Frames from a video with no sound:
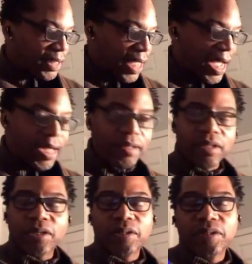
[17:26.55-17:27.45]
I
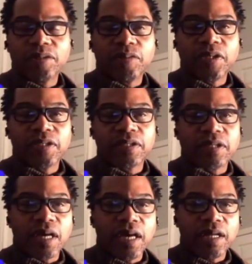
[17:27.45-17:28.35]
learned was
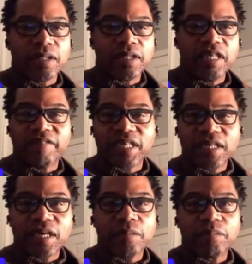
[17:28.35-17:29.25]
"Living
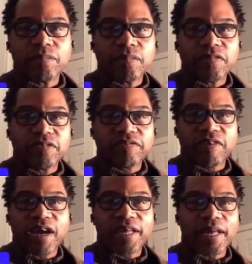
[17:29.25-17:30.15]
It Up"
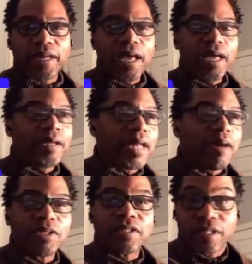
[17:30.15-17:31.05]
Friday night.
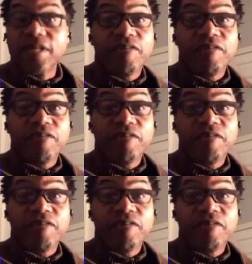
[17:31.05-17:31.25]
That was the